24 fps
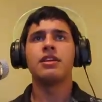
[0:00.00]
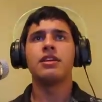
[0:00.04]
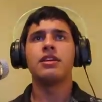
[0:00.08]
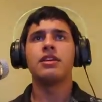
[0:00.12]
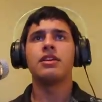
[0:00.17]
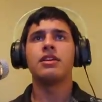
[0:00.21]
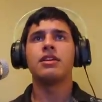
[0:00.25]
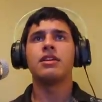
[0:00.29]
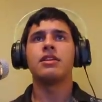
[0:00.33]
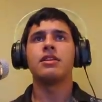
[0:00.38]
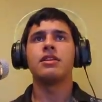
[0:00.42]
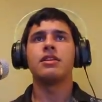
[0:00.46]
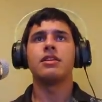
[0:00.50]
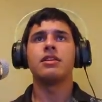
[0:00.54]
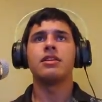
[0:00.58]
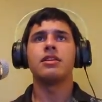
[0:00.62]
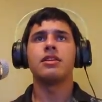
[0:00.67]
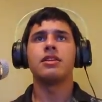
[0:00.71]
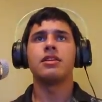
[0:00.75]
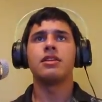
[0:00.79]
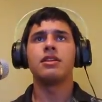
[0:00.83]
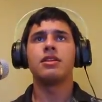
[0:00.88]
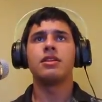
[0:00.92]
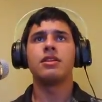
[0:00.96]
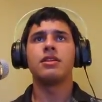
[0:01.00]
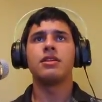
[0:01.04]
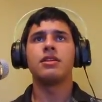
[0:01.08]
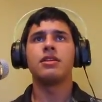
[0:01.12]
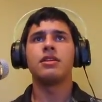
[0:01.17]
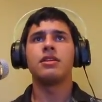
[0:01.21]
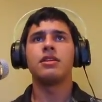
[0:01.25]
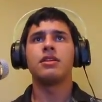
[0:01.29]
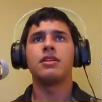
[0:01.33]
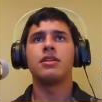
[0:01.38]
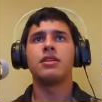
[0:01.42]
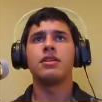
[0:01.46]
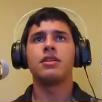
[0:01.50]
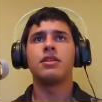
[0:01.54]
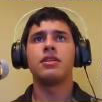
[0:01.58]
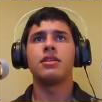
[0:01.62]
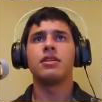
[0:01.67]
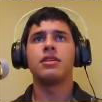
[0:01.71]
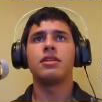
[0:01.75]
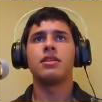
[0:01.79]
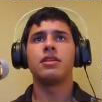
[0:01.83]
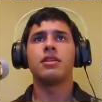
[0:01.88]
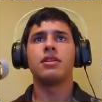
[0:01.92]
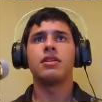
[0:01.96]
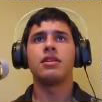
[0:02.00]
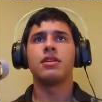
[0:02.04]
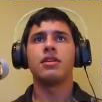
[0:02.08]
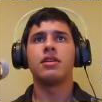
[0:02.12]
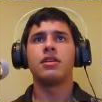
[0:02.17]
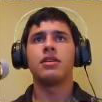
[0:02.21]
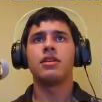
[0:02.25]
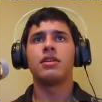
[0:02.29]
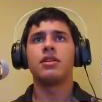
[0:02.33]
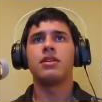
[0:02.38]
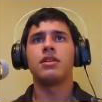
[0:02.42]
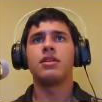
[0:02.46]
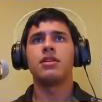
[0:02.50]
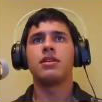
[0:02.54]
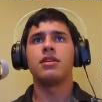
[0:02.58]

(silence)